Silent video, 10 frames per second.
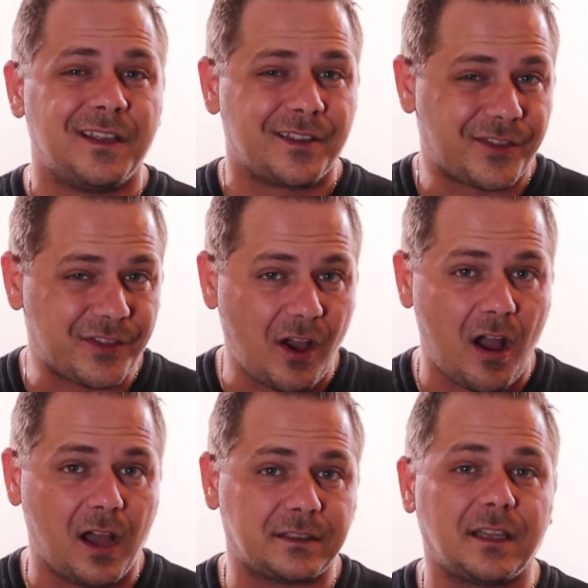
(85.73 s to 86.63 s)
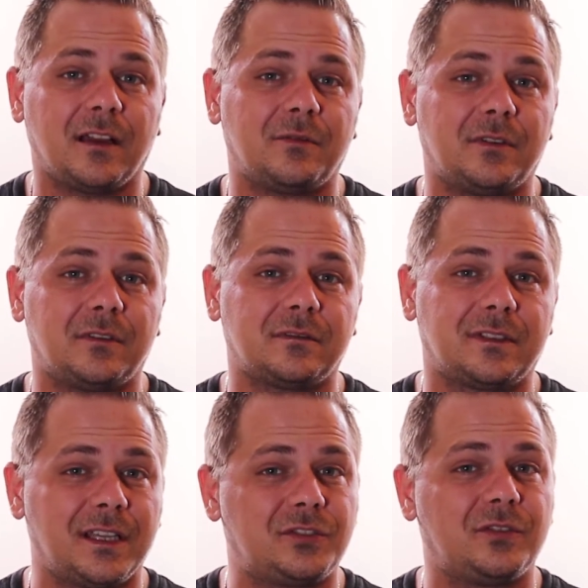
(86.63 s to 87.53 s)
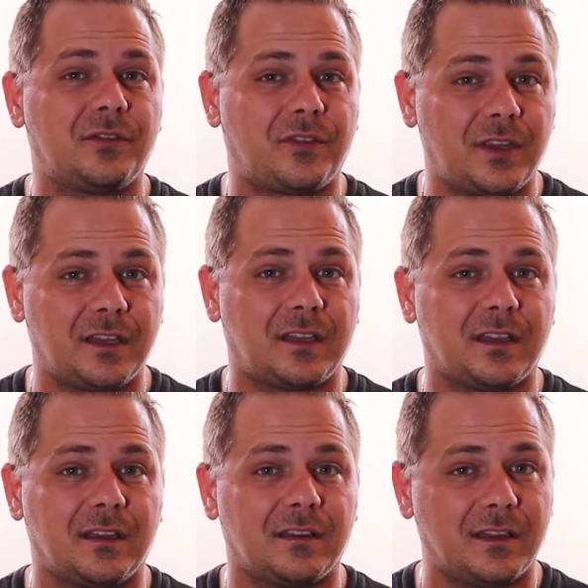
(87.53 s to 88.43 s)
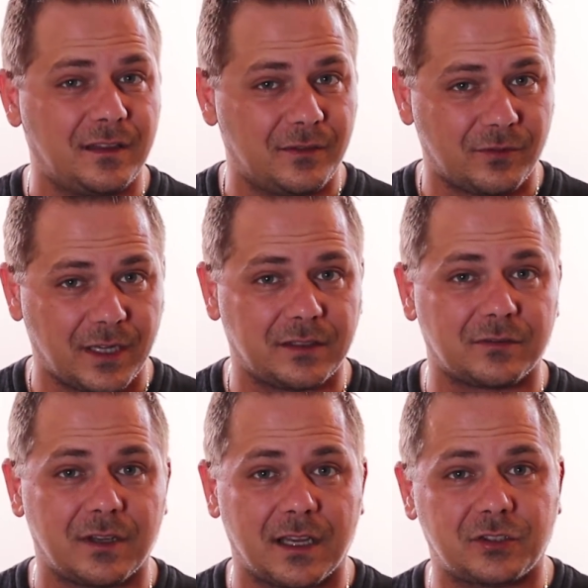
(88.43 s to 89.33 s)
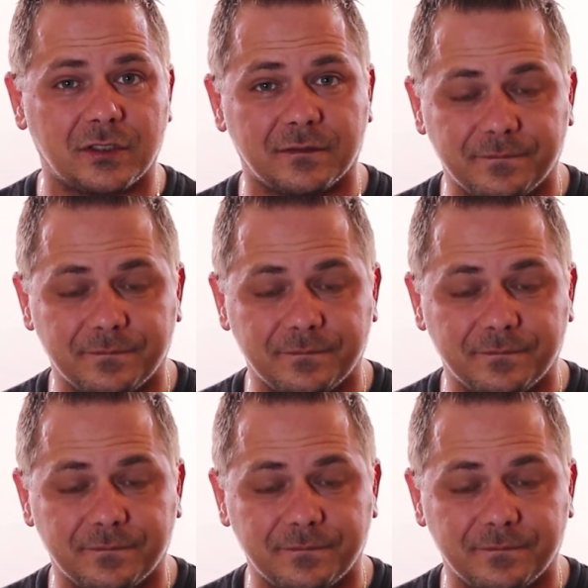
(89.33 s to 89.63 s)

thought that will get you thinking in the right direction.